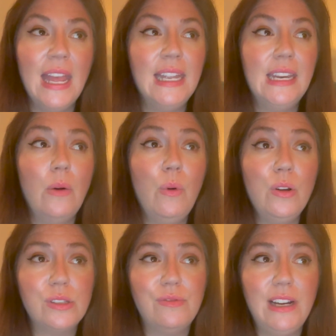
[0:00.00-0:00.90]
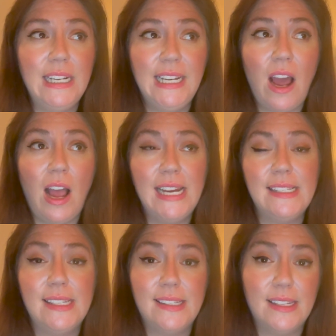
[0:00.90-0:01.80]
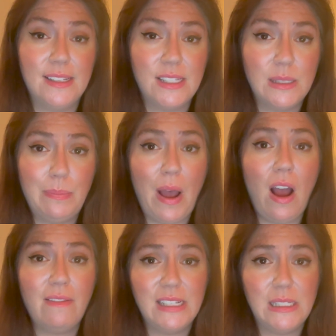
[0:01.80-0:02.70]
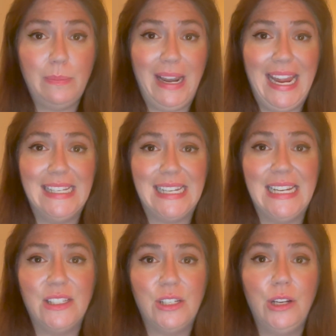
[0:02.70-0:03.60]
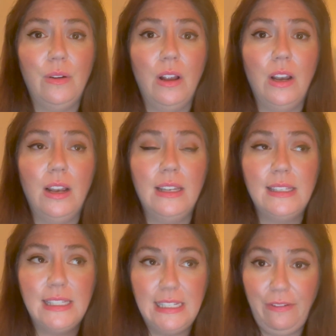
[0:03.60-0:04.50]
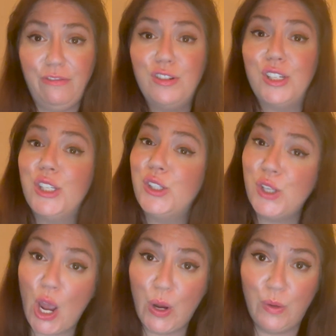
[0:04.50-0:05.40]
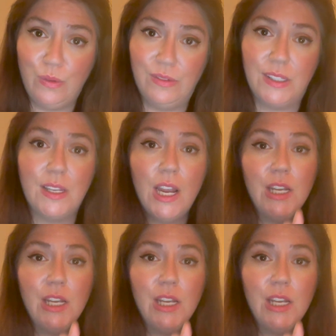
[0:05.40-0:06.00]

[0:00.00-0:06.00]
Now, what's really nice is that the spa is split into different zones.